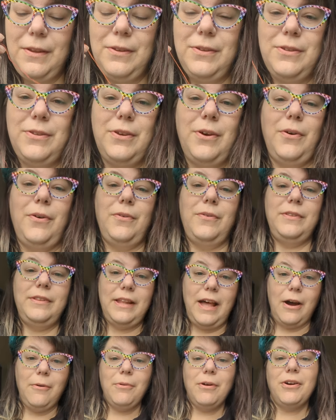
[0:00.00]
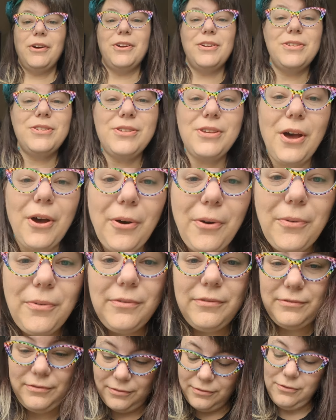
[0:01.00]
So now we're going to sew.
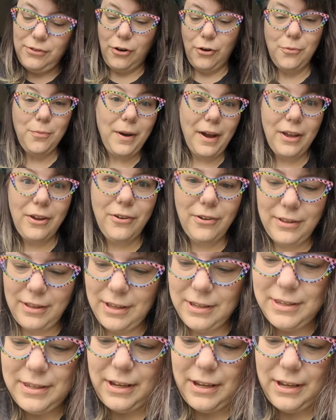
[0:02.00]
Oh my goodness,